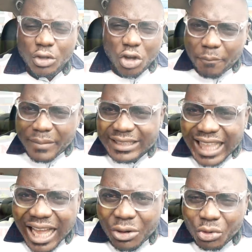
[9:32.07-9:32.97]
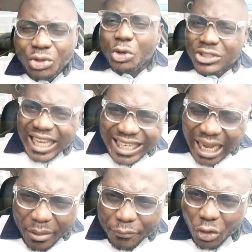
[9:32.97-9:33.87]
Government tar road, you start
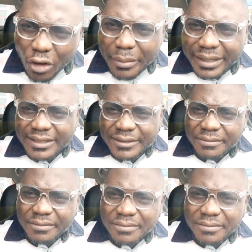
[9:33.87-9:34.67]
clapping for government.